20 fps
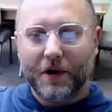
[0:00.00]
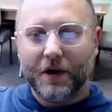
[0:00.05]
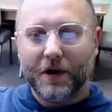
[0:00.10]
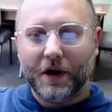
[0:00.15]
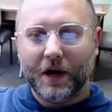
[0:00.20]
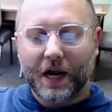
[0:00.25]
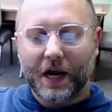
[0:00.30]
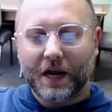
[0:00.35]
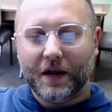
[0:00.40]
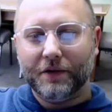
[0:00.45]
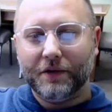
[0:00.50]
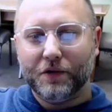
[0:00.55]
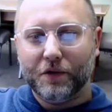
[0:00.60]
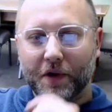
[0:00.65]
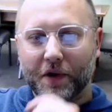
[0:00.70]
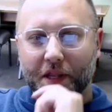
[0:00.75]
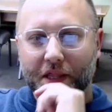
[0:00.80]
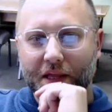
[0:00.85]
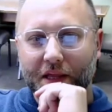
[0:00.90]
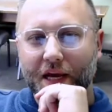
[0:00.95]
here uh, kind of
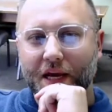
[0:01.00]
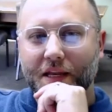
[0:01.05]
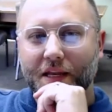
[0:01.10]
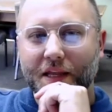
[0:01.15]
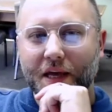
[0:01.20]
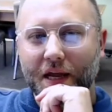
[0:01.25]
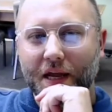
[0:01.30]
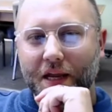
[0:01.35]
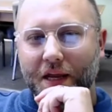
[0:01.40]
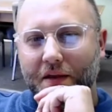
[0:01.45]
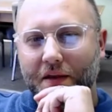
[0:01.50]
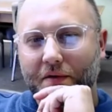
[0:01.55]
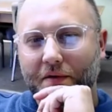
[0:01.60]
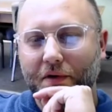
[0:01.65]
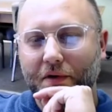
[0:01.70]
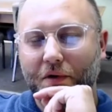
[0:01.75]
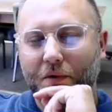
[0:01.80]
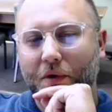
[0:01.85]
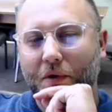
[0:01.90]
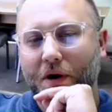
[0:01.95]
towards the end that
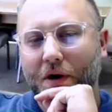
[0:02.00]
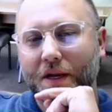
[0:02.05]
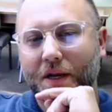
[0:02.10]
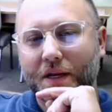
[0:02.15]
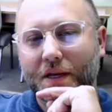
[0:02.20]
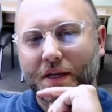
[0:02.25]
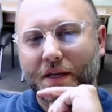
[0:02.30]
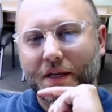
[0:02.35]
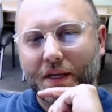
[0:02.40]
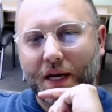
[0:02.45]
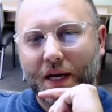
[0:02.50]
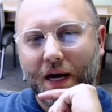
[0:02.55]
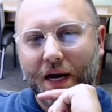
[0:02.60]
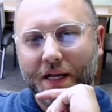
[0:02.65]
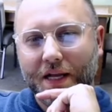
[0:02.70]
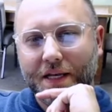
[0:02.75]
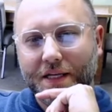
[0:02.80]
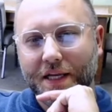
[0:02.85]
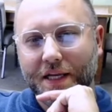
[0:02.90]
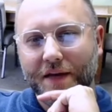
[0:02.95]
israel wanted
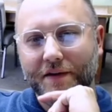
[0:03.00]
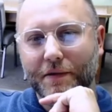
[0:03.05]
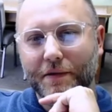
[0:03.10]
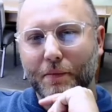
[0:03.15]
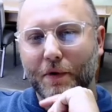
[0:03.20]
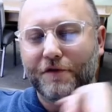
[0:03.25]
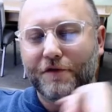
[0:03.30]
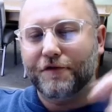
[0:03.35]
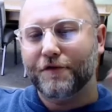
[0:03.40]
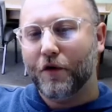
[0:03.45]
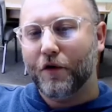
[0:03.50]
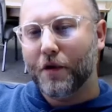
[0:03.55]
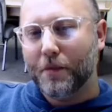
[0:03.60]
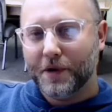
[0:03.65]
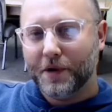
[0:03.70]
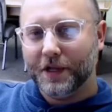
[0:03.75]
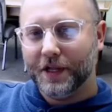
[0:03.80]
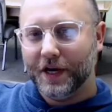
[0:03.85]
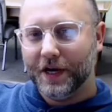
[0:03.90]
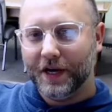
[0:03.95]
god to give them a
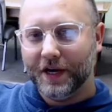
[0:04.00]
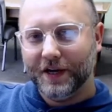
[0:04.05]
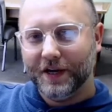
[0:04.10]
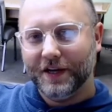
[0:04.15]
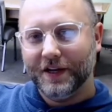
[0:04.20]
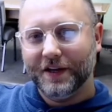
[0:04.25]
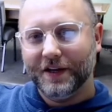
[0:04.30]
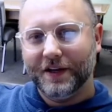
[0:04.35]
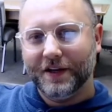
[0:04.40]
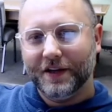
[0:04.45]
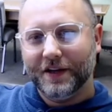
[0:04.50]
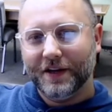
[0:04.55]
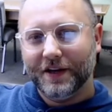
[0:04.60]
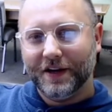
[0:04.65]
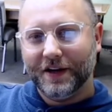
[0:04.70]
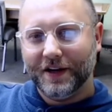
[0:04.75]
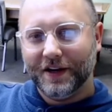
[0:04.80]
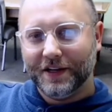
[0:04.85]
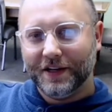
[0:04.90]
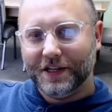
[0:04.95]
formula
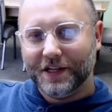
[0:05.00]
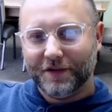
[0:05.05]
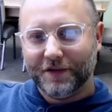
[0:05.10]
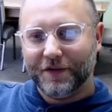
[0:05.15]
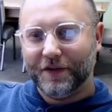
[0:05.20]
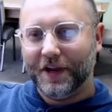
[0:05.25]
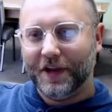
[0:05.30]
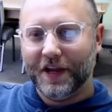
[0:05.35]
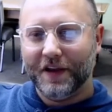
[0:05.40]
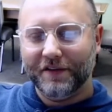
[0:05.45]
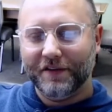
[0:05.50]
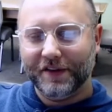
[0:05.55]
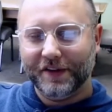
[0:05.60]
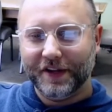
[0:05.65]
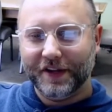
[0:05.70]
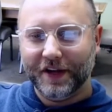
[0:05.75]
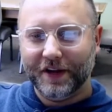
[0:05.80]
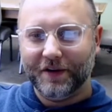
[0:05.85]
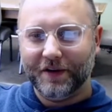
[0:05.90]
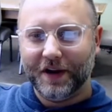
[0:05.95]
uh, to forgive
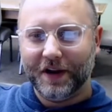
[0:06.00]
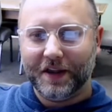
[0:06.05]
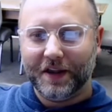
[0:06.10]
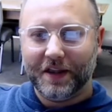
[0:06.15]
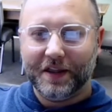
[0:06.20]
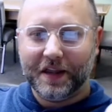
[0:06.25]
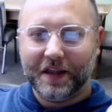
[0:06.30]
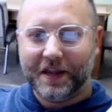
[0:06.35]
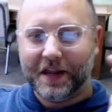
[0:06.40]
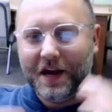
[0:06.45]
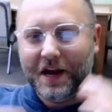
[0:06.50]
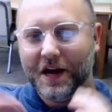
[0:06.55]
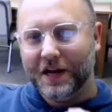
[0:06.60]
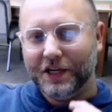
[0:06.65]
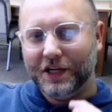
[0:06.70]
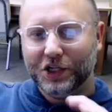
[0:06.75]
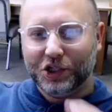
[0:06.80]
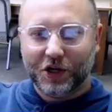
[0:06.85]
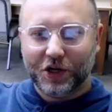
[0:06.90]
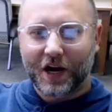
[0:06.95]
sin right it's just cut
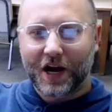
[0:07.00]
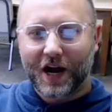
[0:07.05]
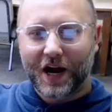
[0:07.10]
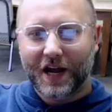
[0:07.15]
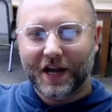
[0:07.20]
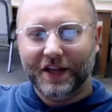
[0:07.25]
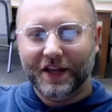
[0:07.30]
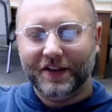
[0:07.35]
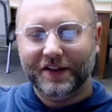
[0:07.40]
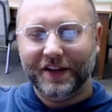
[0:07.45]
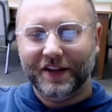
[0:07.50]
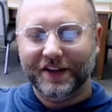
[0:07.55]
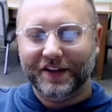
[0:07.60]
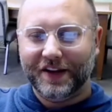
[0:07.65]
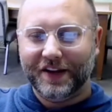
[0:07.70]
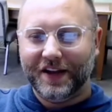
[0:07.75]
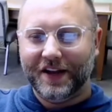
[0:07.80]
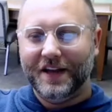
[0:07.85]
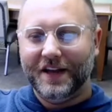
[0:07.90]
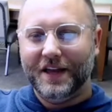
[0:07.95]
and dry right. it's,
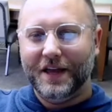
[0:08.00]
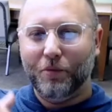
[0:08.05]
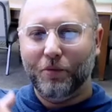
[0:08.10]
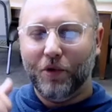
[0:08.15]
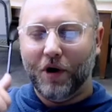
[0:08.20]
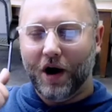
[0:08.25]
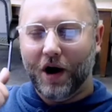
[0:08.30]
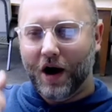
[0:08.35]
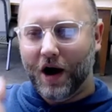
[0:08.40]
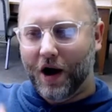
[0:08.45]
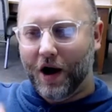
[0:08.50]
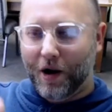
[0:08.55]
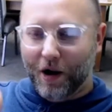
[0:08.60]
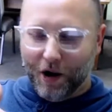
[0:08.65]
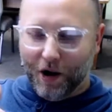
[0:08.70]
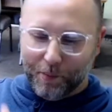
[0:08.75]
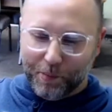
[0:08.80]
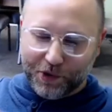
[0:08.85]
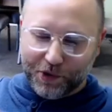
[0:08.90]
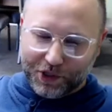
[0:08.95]
like a it will,
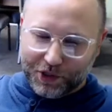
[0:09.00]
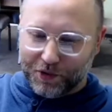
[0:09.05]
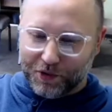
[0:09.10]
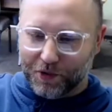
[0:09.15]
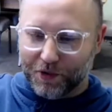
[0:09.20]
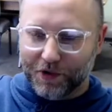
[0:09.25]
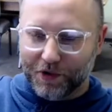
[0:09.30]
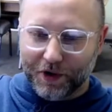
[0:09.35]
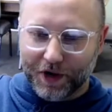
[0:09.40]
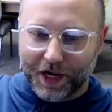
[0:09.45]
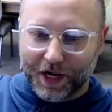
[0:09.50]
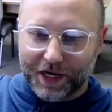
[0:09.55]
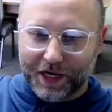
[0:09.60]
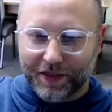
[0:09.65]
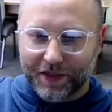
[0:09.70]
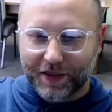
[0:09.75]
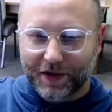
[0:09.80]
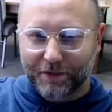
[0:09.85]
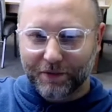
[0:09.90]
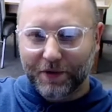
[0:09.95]
I'll, put the quarter in
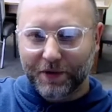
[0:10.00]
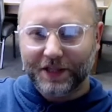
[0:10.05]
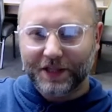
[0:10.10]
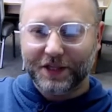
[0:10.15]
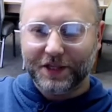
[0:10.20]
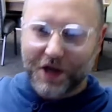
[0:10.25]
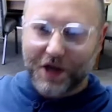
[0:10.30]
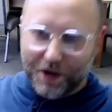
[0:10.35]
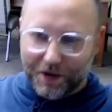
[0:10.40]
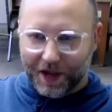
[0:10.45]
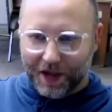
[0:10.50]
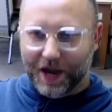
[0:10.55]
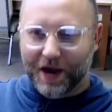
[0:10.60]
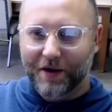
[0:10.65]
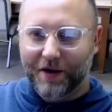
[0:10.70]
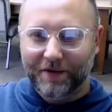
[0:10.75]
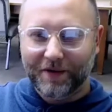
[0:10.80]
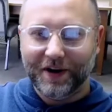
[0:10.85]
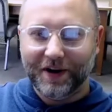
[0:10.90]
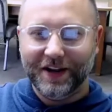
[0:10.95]
and then we'll get the coke out
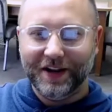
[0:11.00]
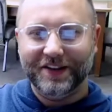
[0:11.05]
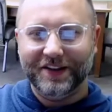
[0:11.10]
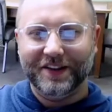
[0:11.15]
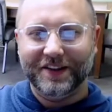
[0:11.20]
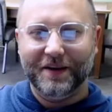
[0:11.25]
right it's